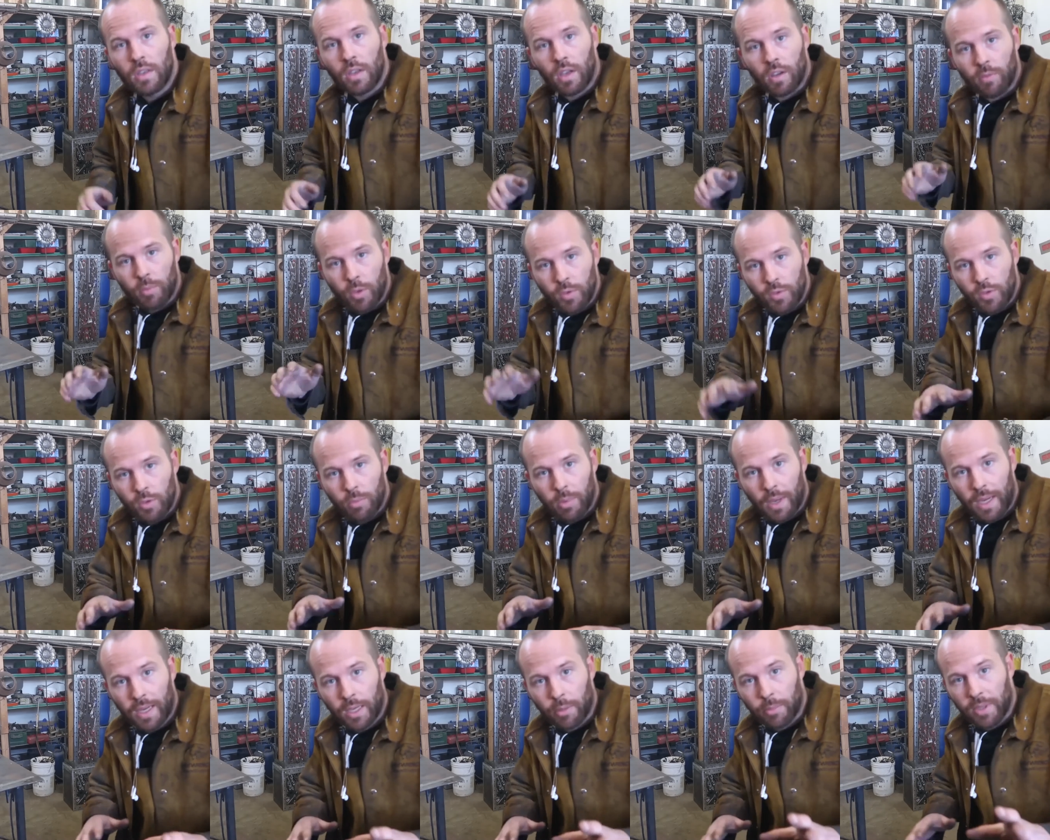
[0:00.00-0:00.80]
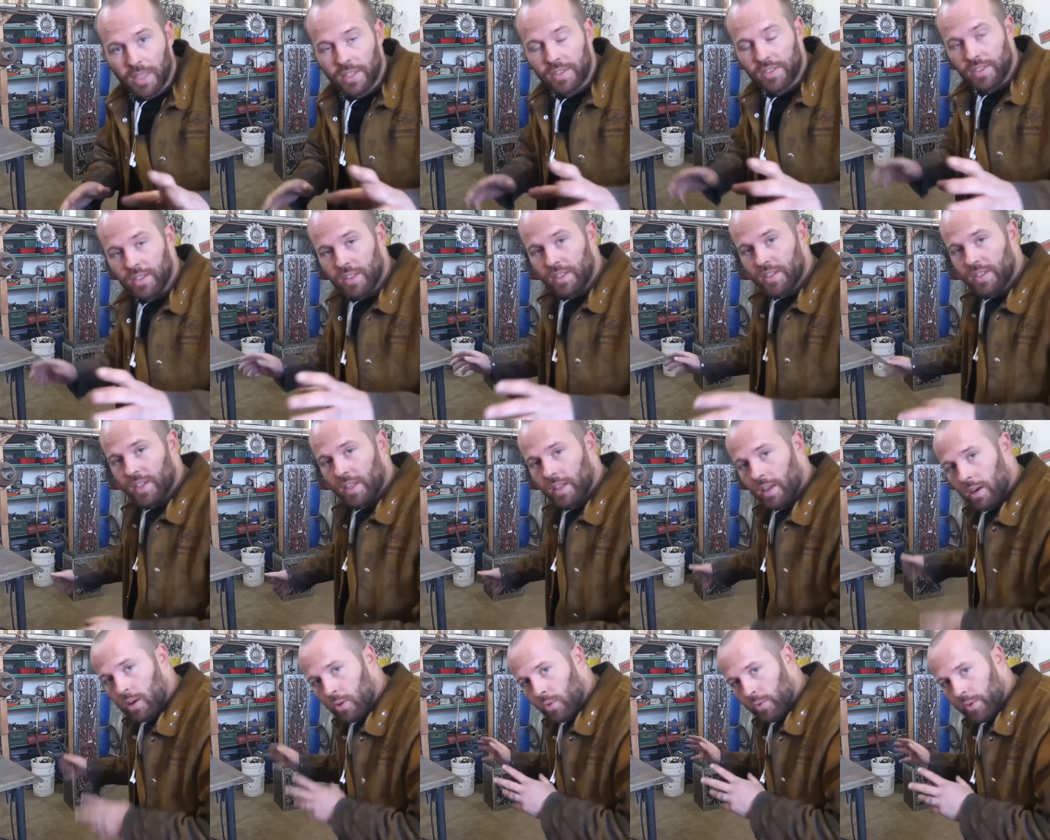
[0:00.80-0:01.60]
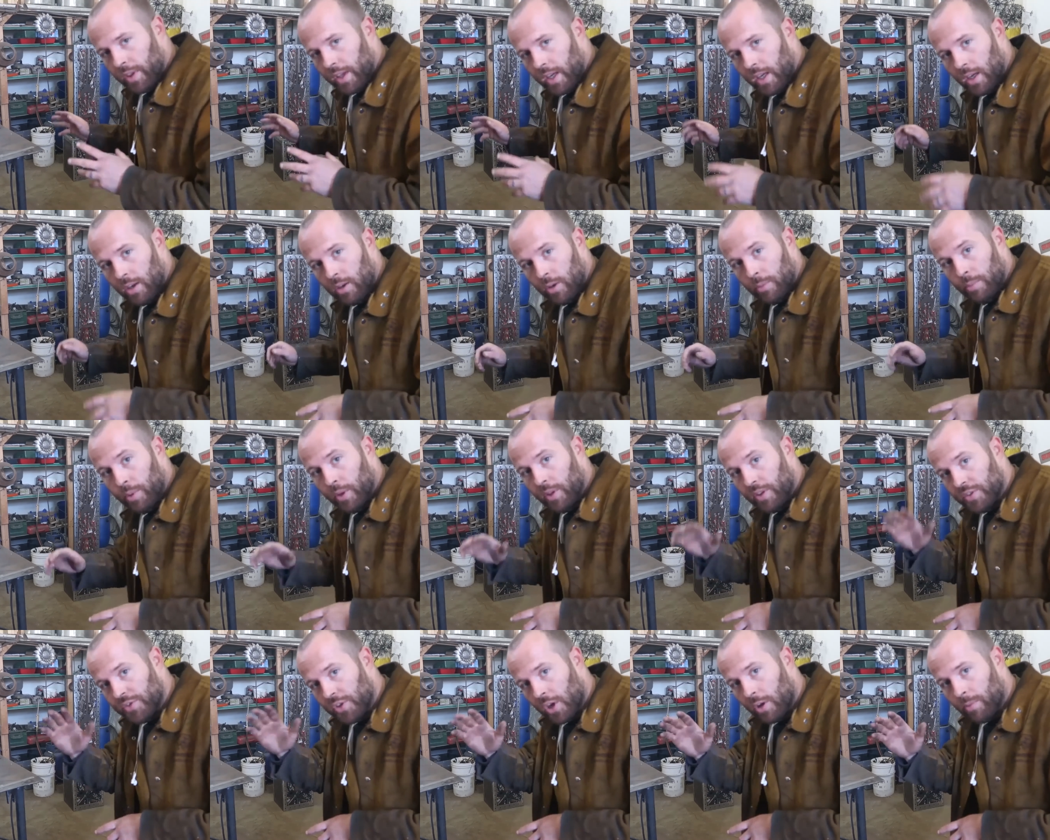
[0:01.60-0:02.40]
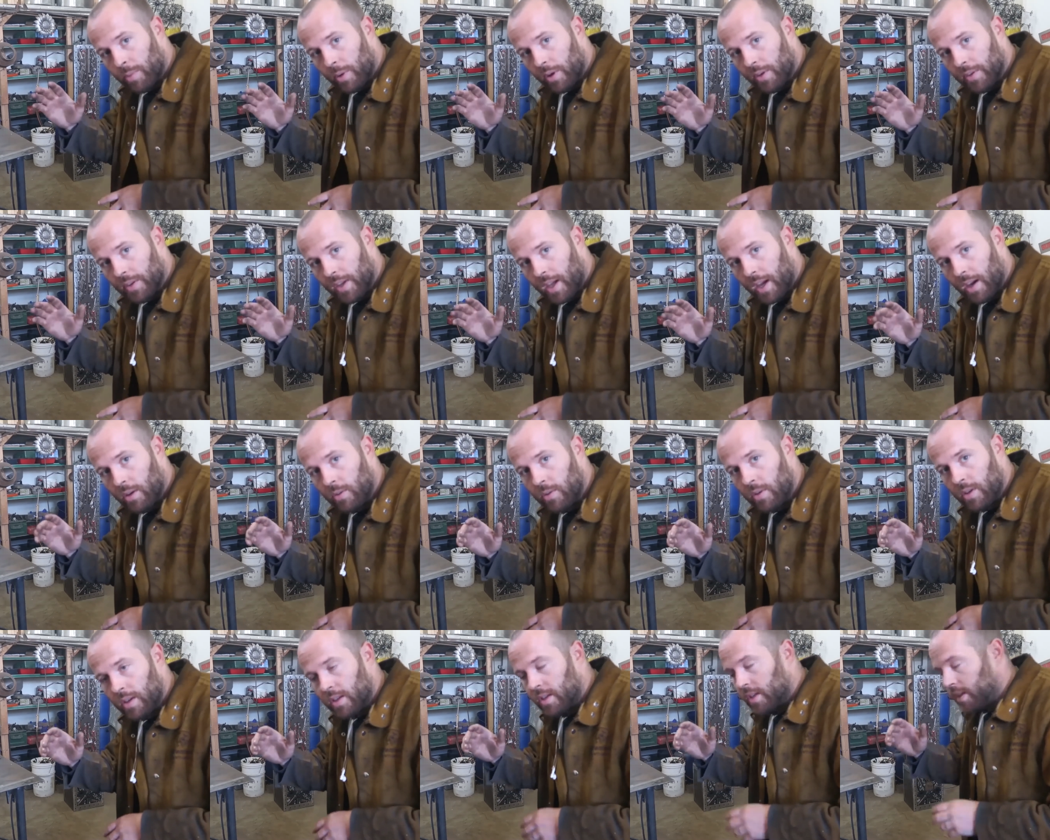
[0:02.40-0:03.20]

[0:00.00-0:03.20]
moved you back a bit so you can see the whole thing. I'm going to put the top on now